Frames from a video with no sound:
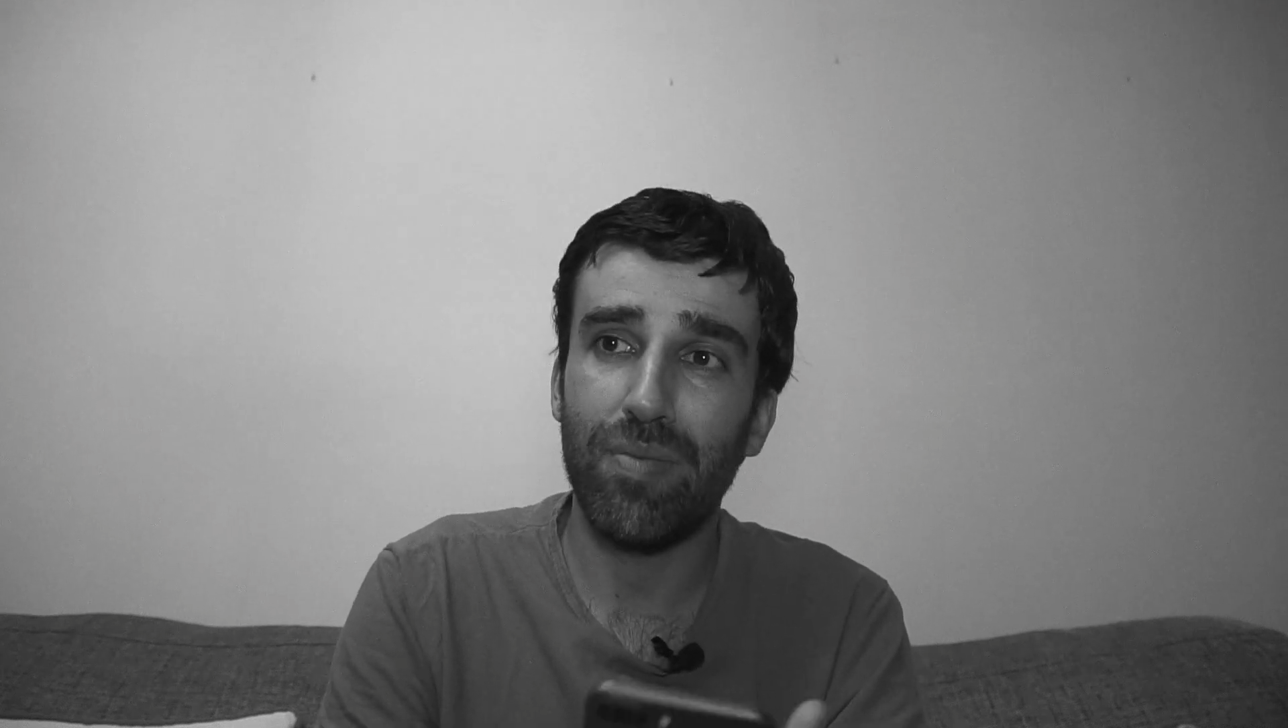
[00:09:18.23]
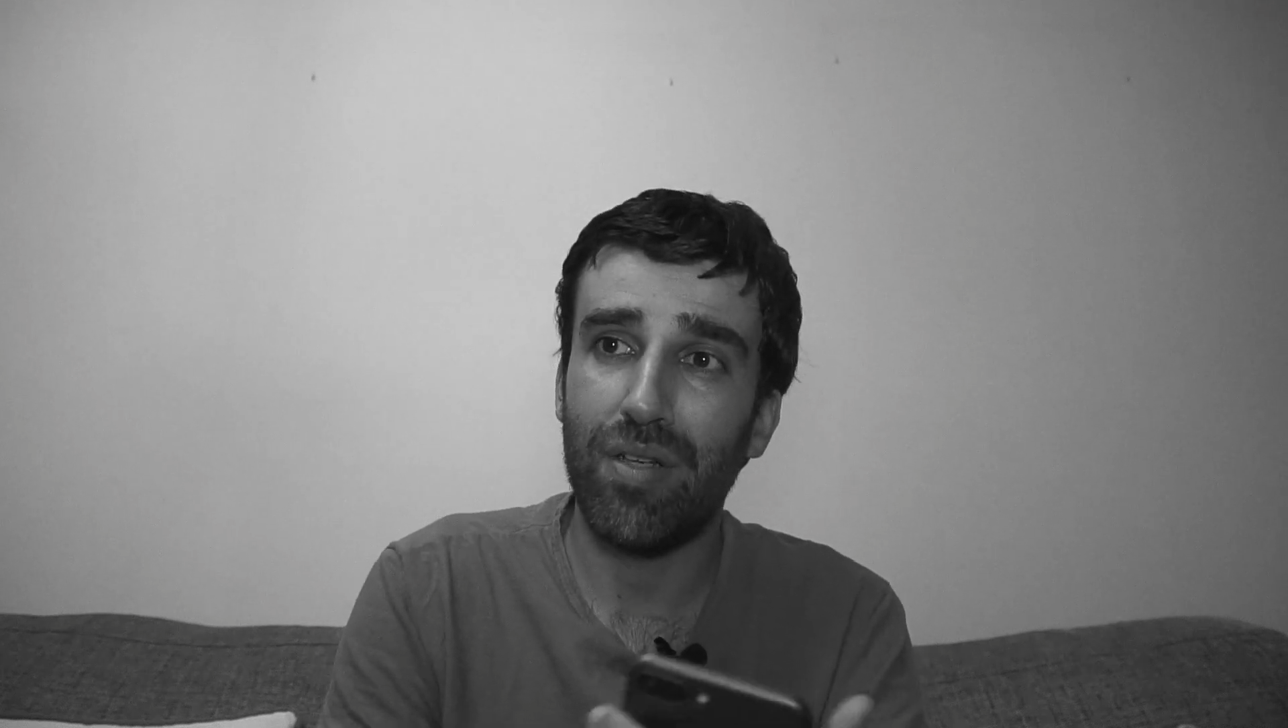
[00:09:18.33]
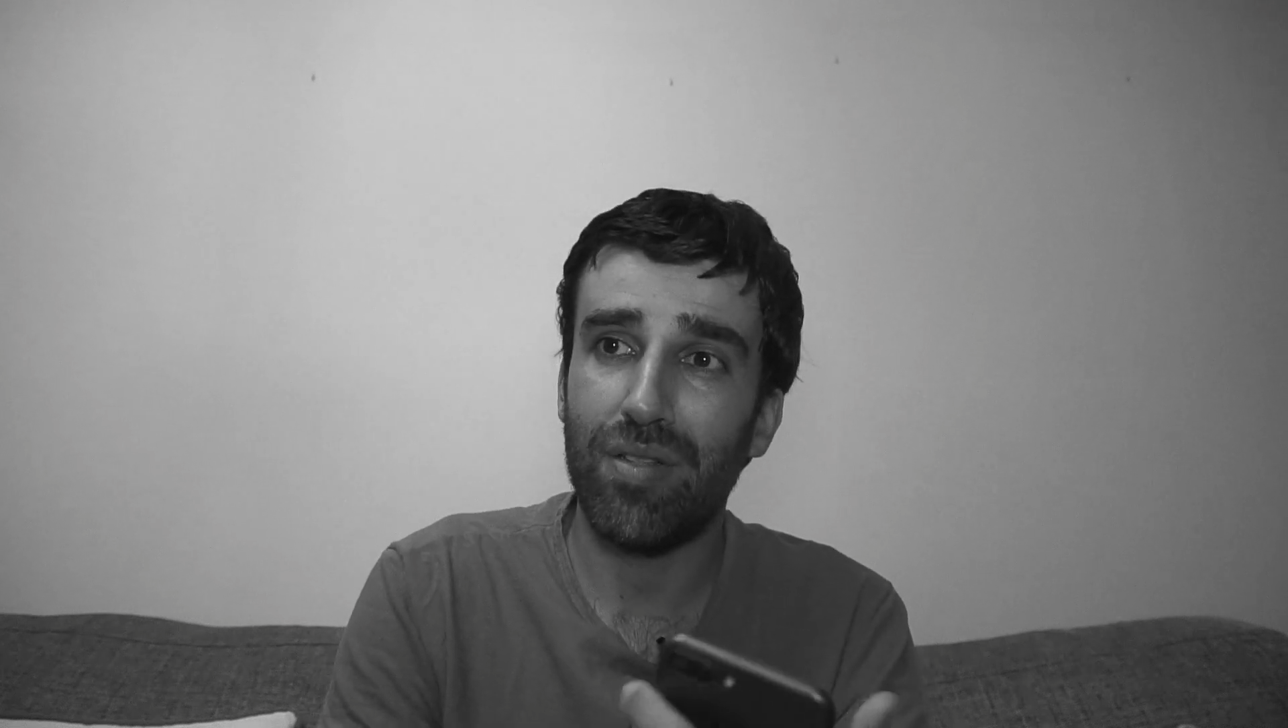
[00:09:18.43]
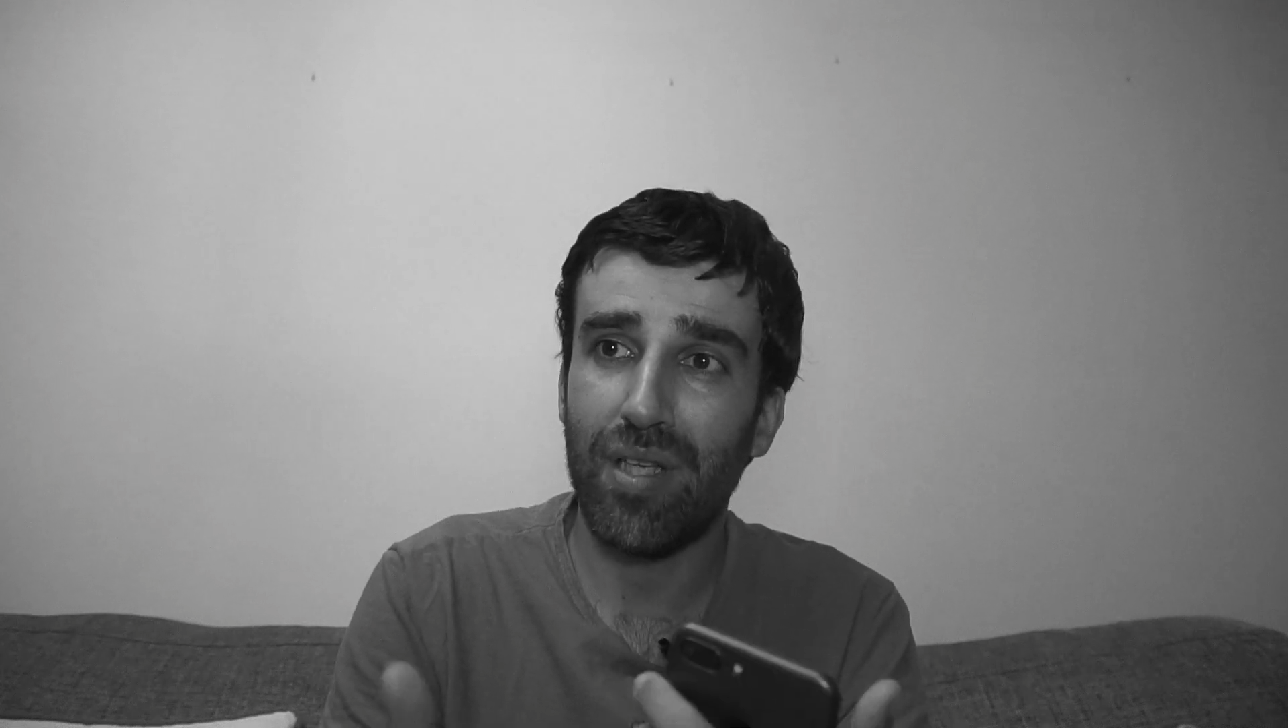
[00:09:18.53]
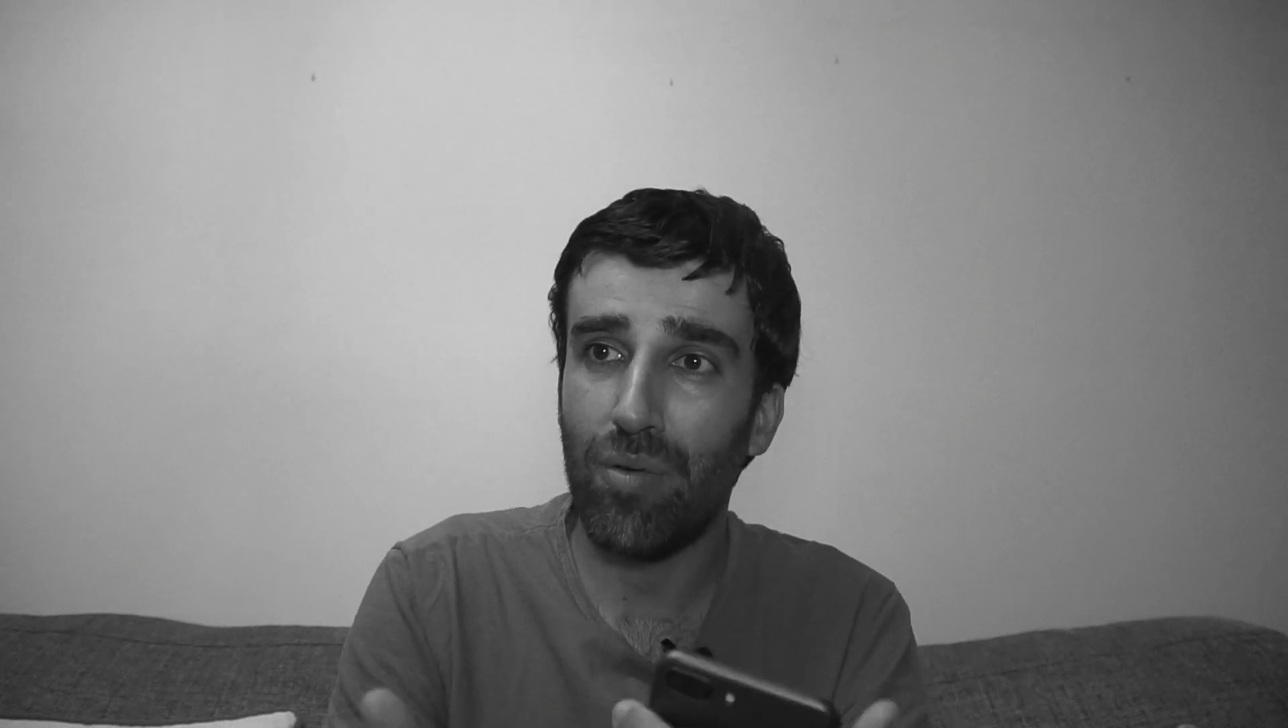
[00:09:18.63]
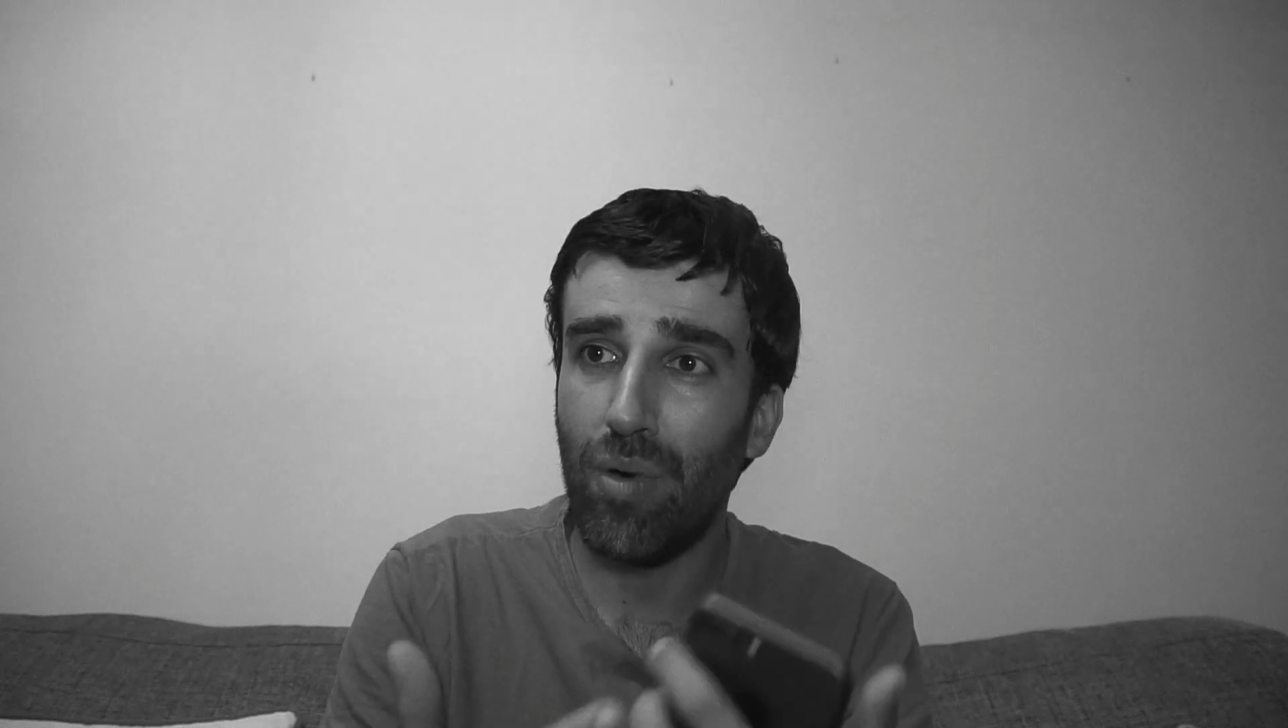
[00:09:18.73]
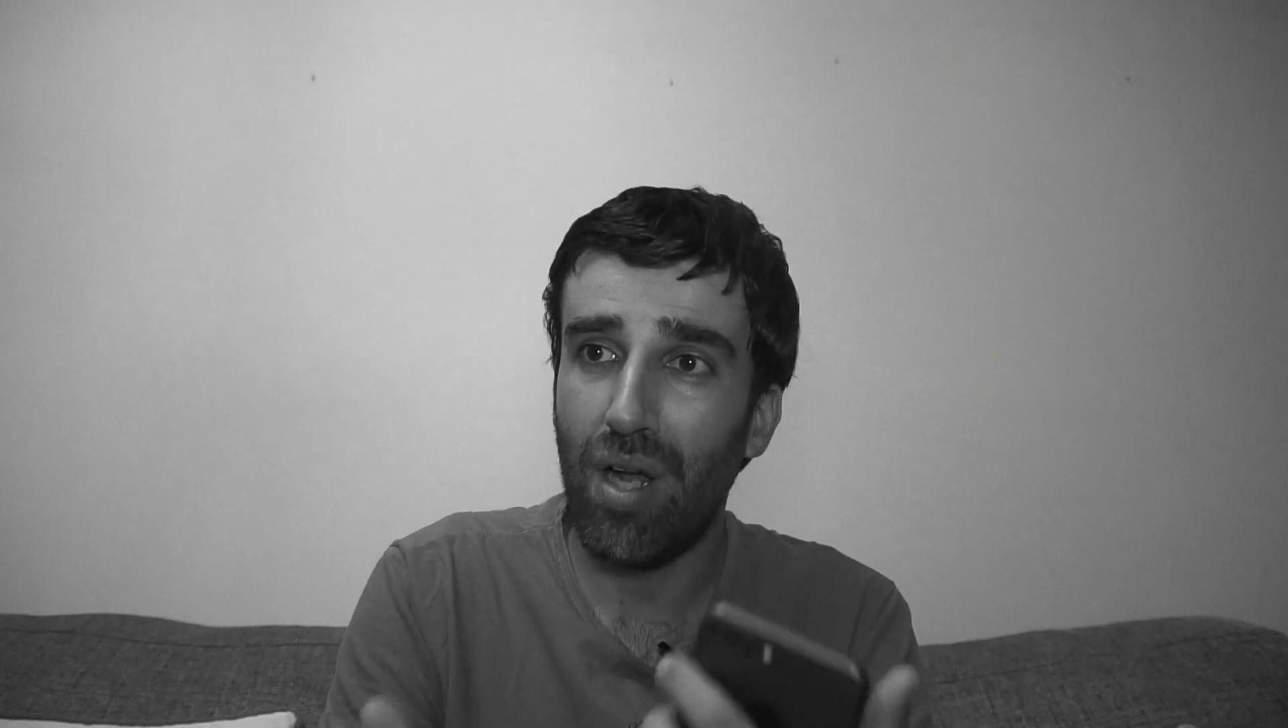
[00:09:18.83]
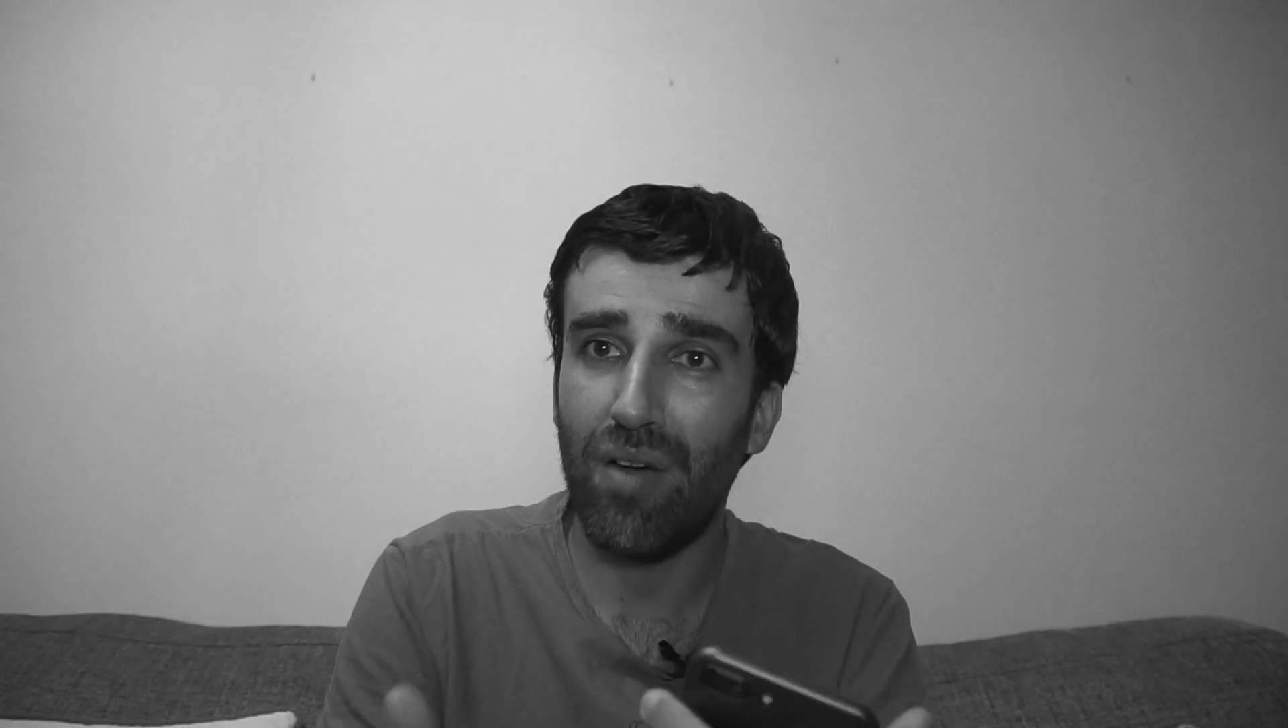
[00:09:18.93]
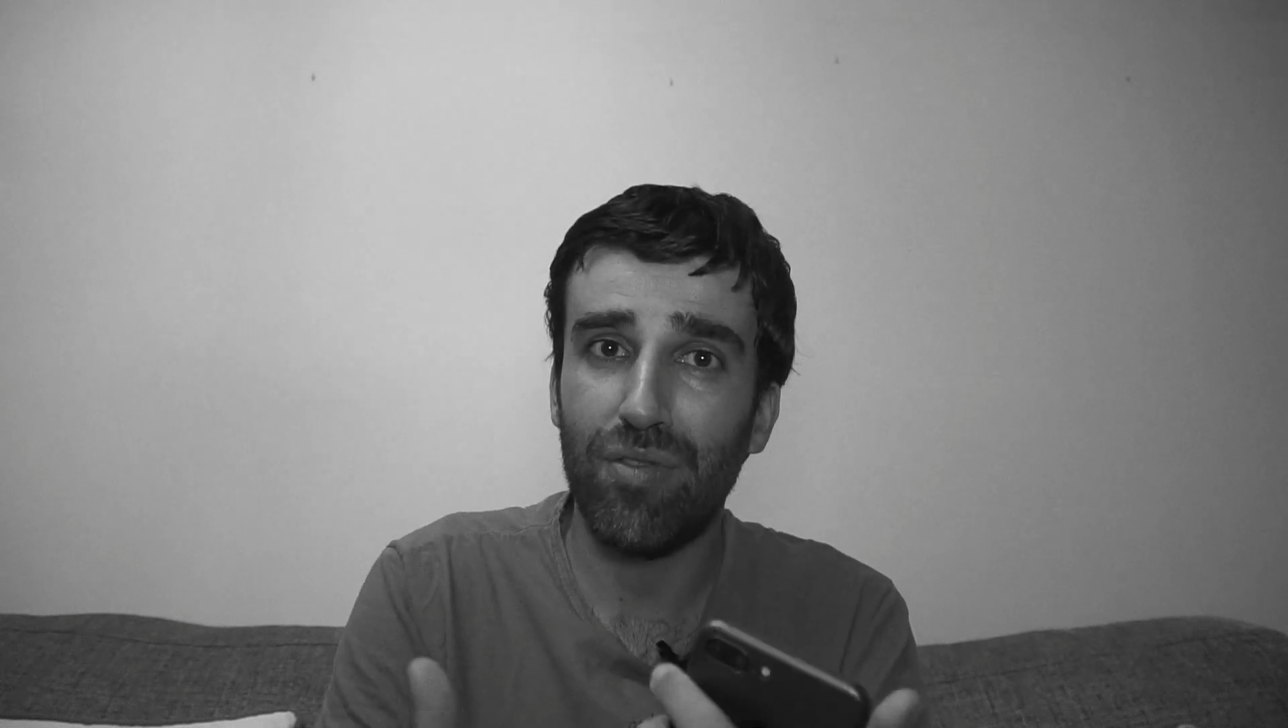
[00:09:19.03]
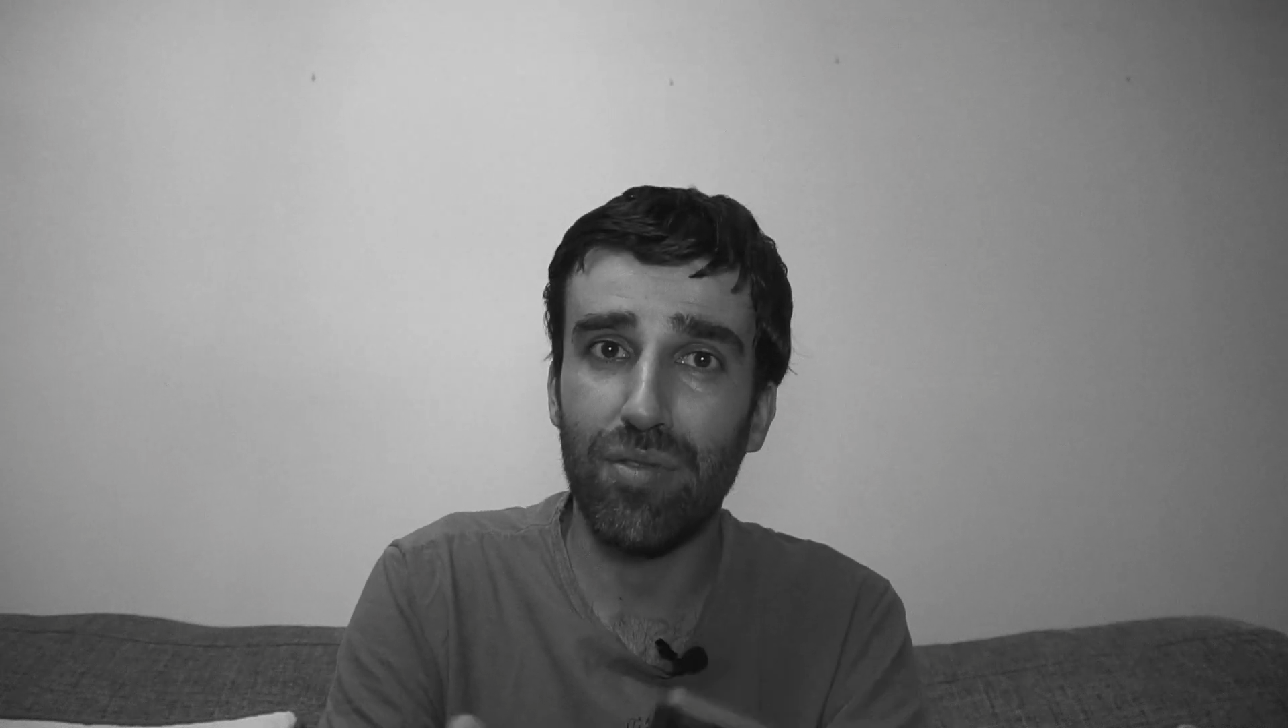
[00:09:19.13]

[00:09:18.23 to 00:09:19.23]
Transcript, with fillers: because I would love